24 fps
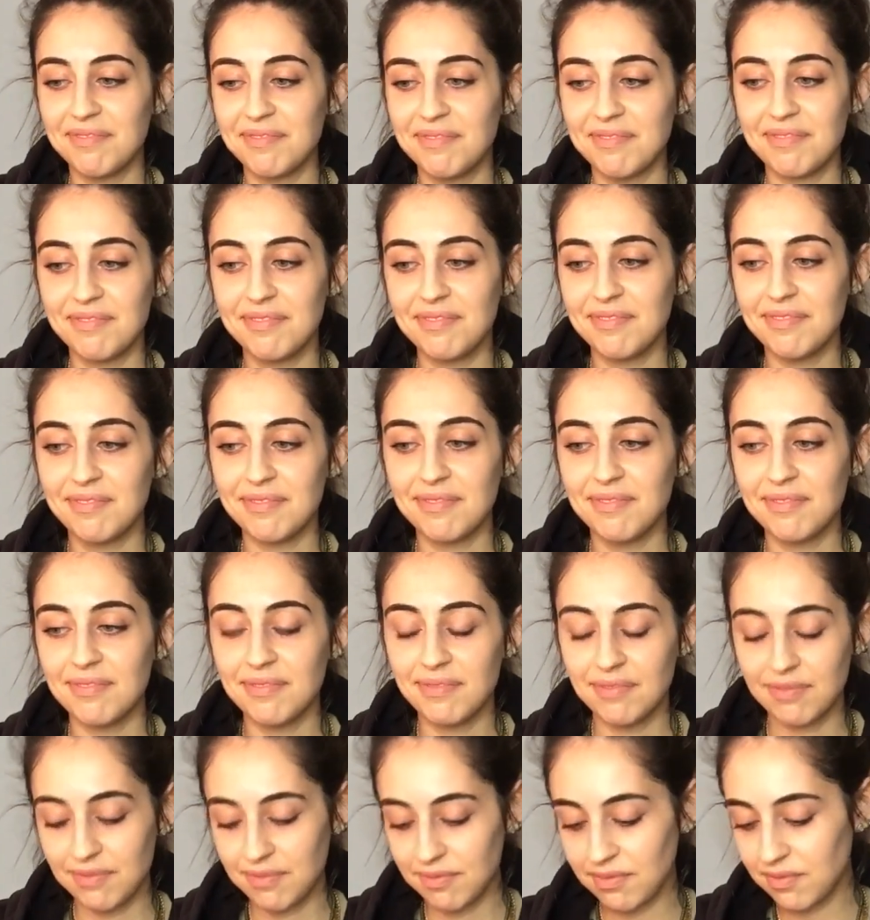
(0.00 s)

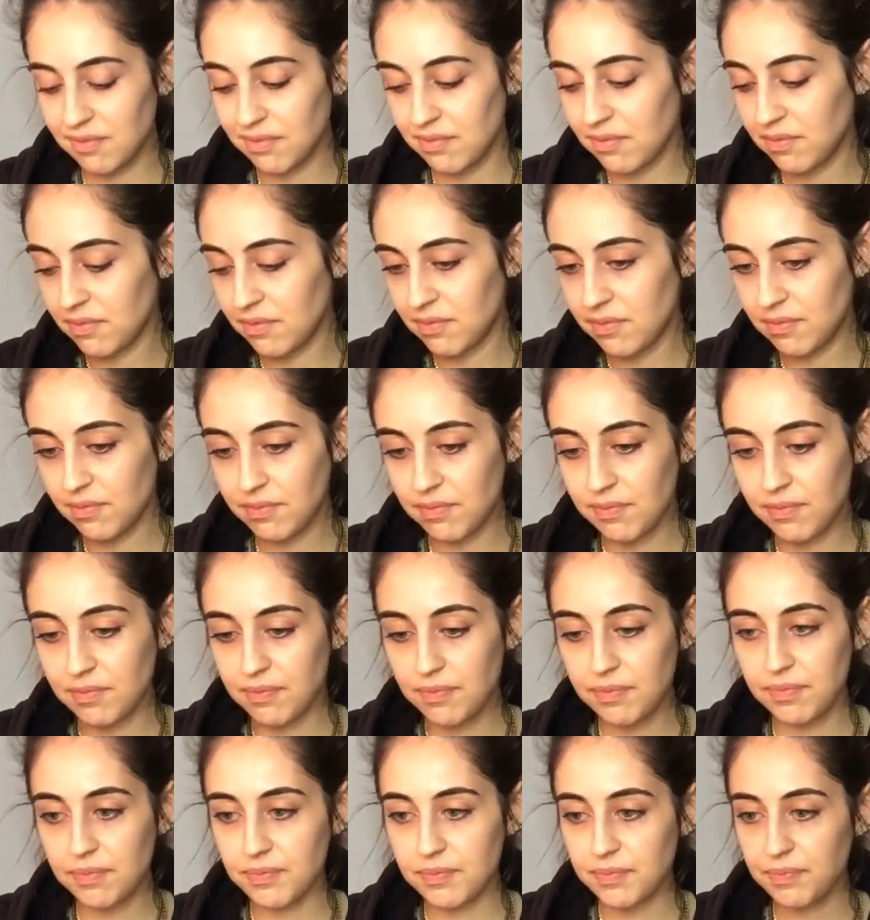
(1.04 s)

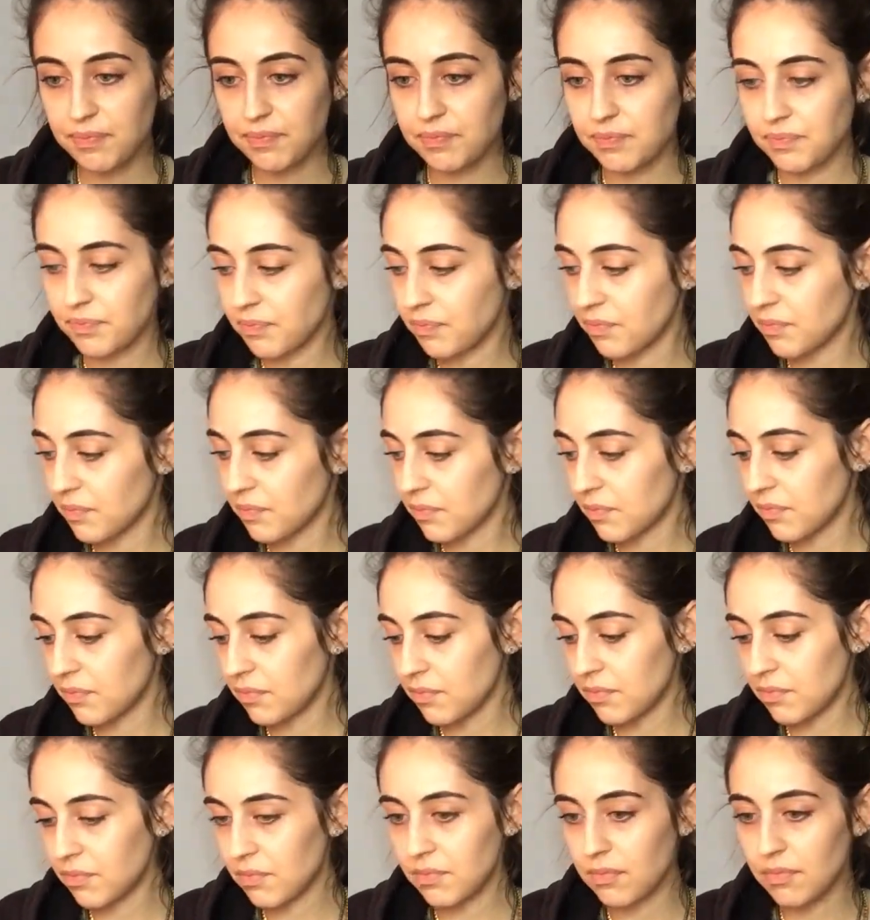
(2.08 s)

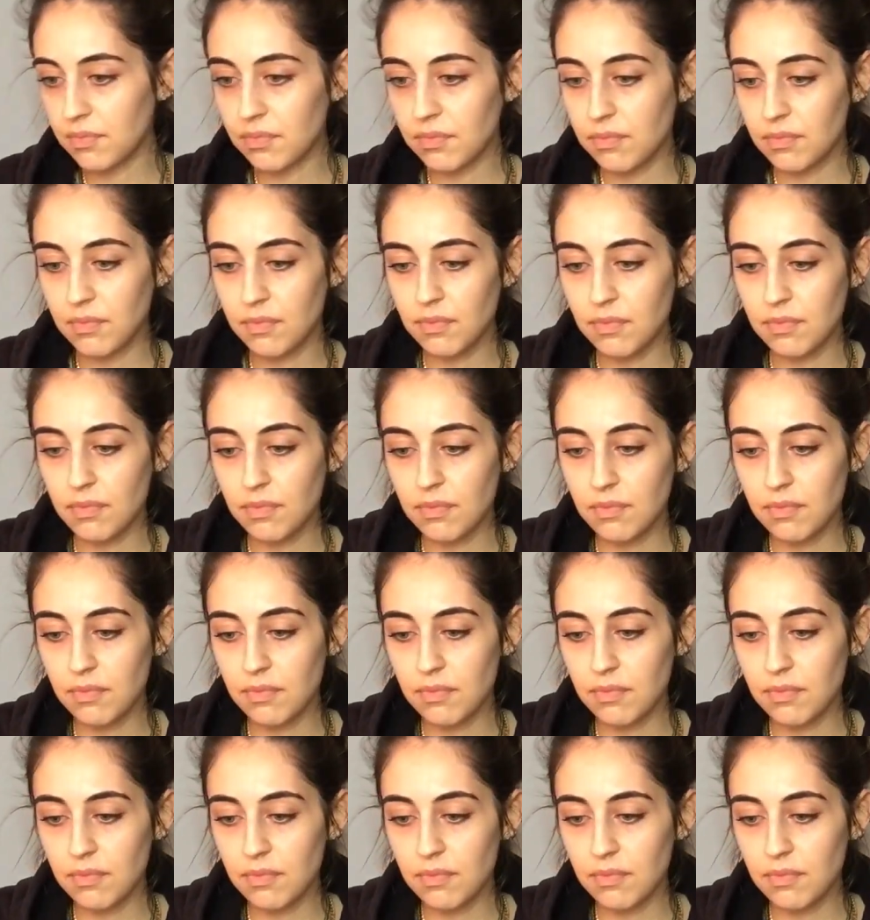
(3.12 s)
[no speech]